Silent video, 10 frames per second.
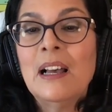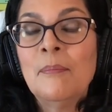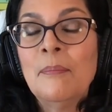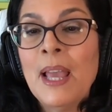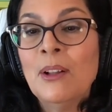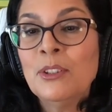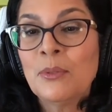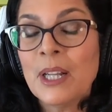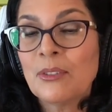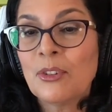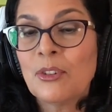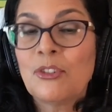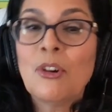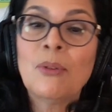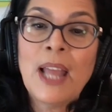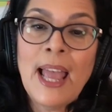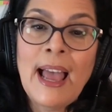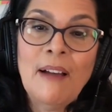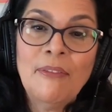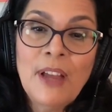male directors don't
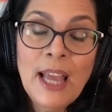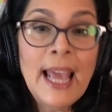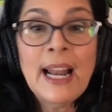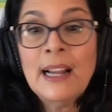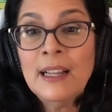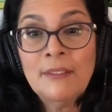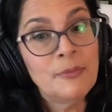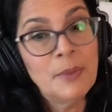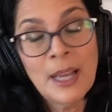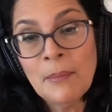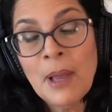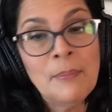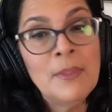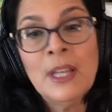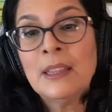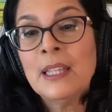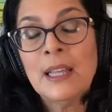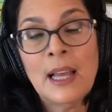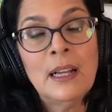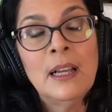have. And I love,
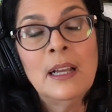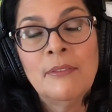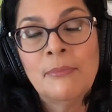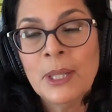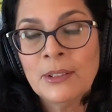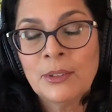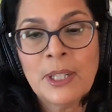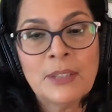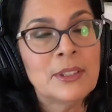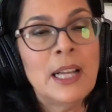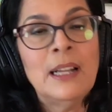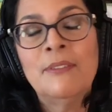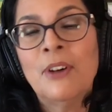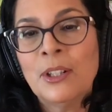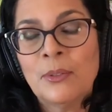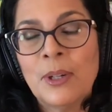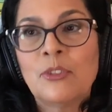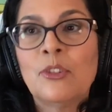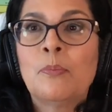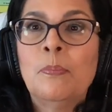I love male directors. I love all
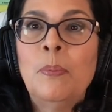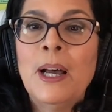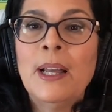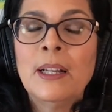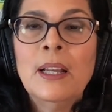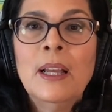directors, but,